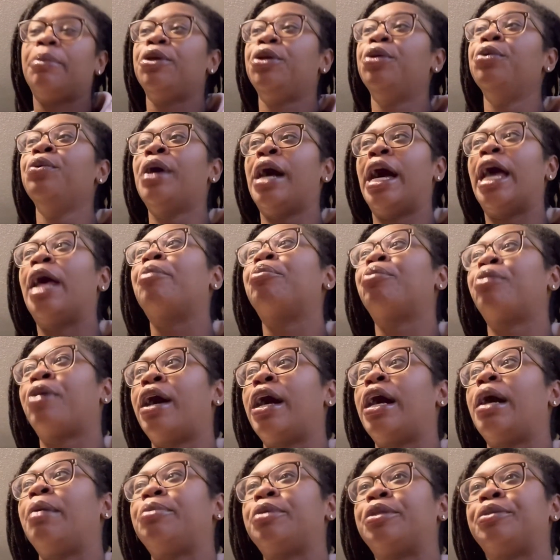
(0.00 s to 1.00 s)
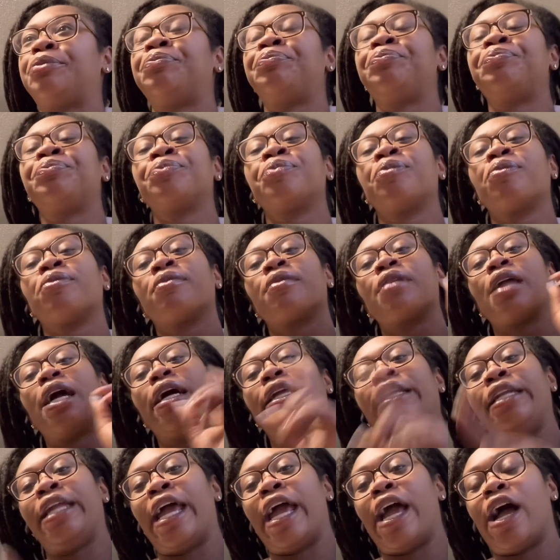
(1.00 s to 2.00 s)
You got a problem.
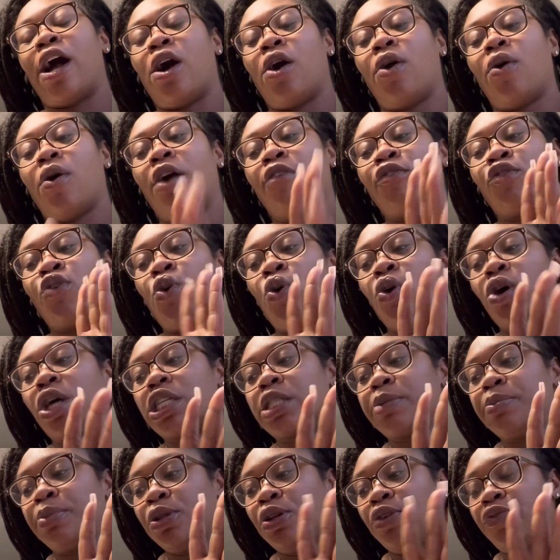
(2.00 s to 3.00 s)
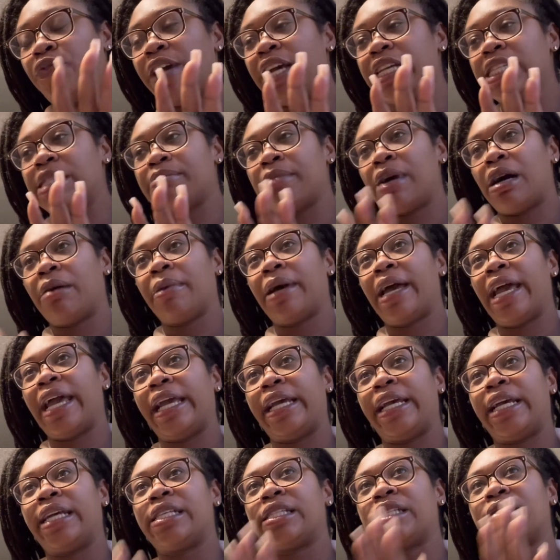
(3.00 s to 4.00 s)
Now, of course, blue faced mama
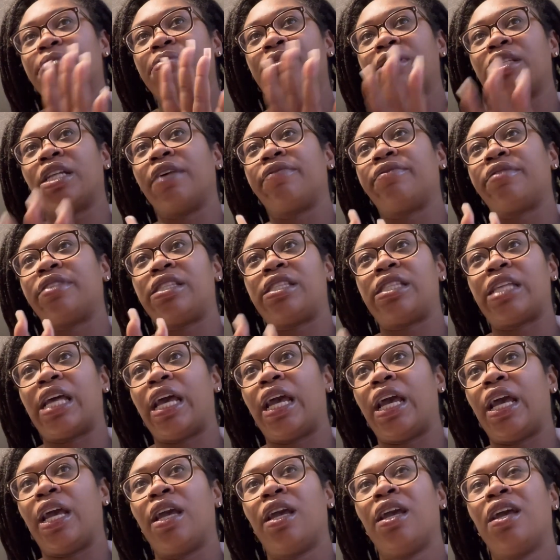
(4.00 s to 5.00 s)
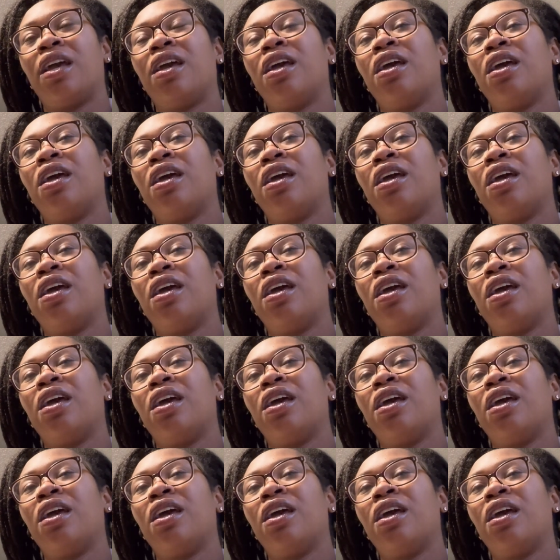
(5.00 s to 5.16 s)
had some stuff to say.